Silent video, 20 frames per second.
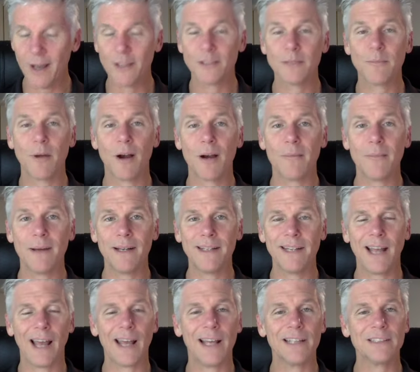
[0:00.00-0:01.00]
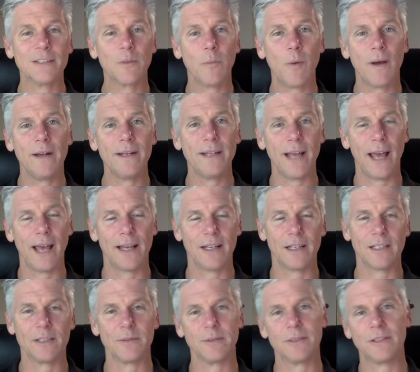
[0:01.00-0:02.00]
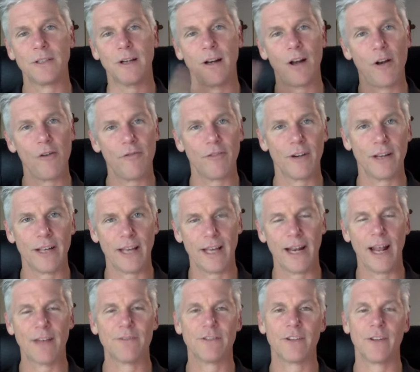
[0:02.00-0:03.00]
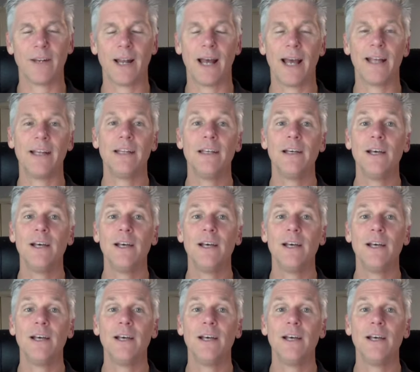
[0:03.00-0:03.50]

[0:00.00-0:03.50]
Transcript: Tomorrow, Monday, it's a one day because we start over again after nine.